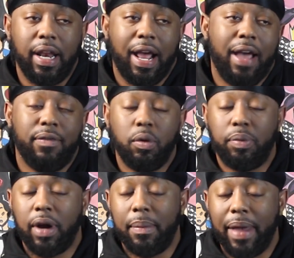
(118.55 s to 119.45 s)
And I have no
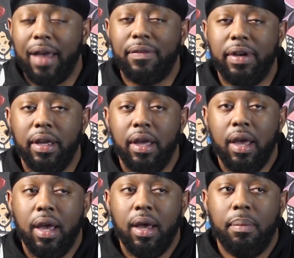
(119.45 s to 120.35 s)
problem having it,
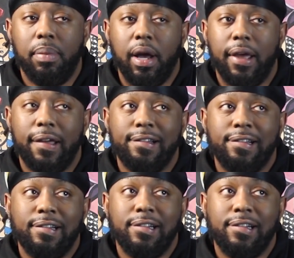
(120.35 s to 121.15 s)
but